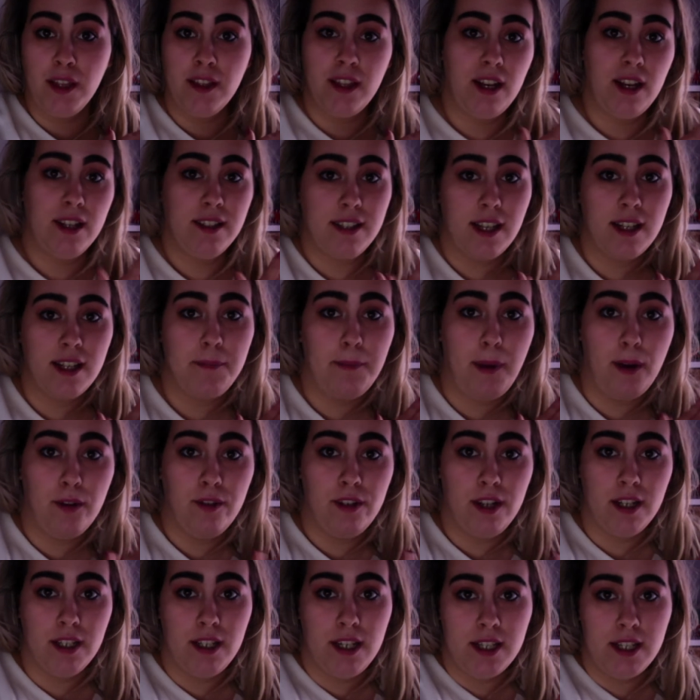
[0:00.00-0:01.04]
that I said about
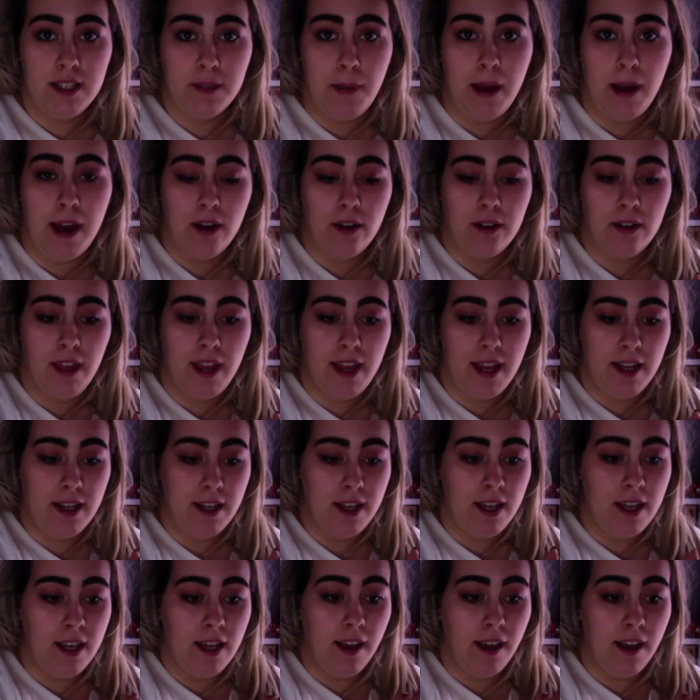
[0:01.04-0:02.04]
Douglas back then,